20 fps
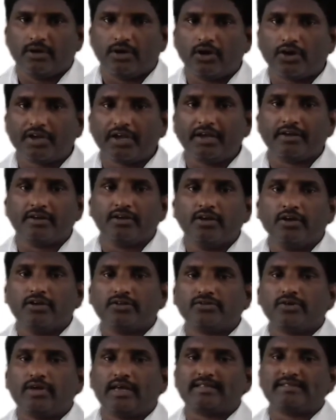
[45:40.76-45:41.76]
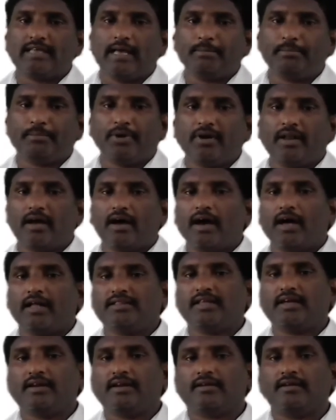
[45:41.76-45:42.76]
Okay. So example
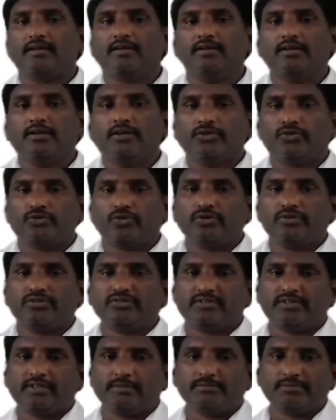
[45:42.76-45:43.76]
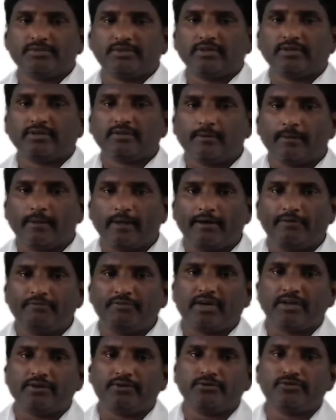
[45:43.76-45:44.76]
other. So same thing
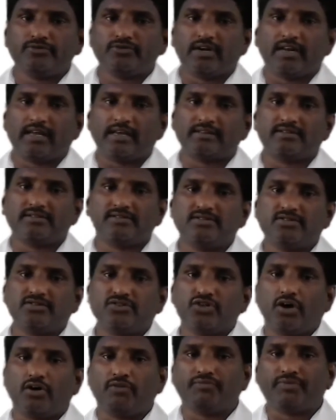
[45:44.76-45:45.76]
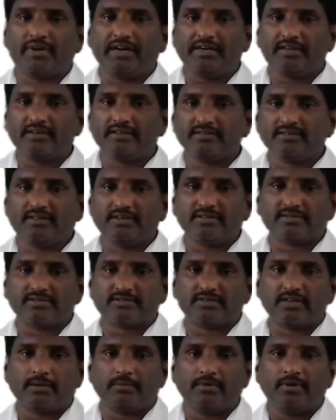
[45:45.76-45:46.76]
we are used like this. Instead of writing
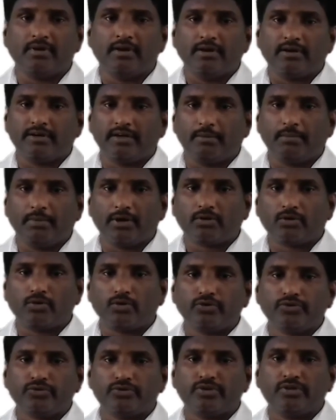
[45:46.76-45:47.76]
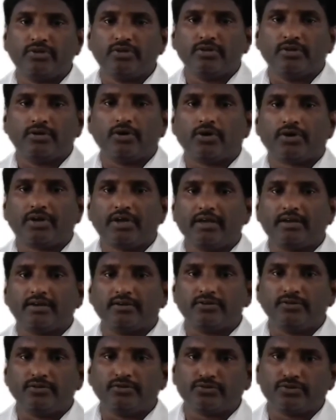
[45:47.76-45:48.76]
this double quotes,
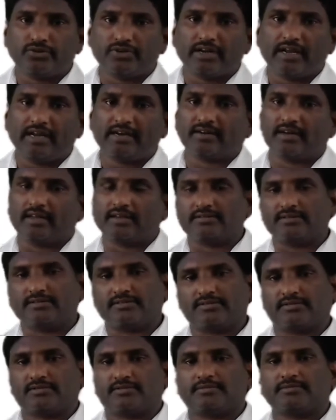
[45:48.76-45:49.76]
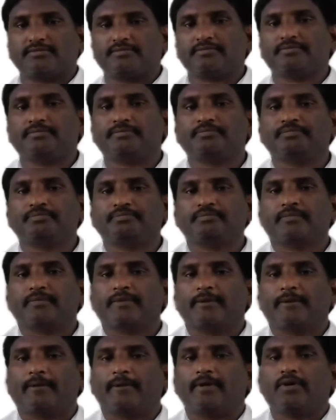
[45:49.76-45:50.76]
okay, you should write like this.
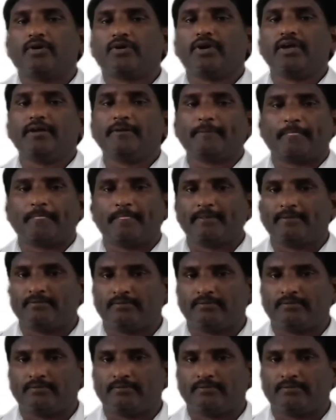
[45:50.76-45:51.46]
Okay.